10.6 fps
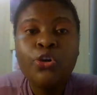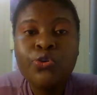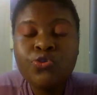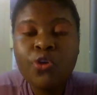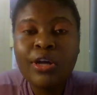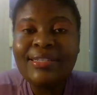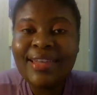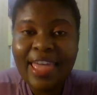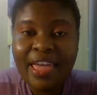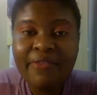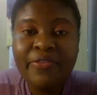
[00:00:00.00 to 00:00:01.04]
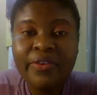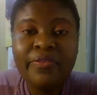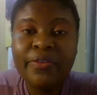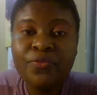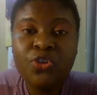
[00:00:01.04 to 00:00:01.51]
not every
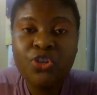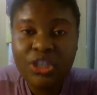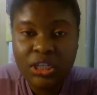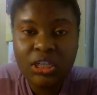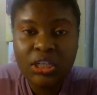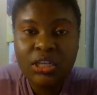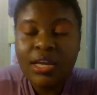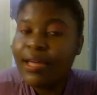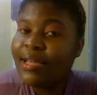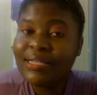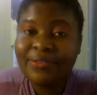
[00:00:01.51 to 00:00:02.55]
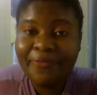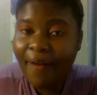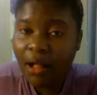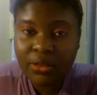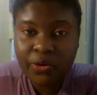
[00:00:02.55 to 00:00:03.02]
refugee is
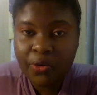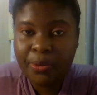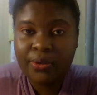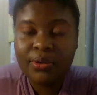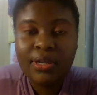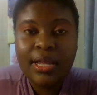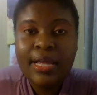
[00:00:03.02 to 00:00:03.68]
vulnerable.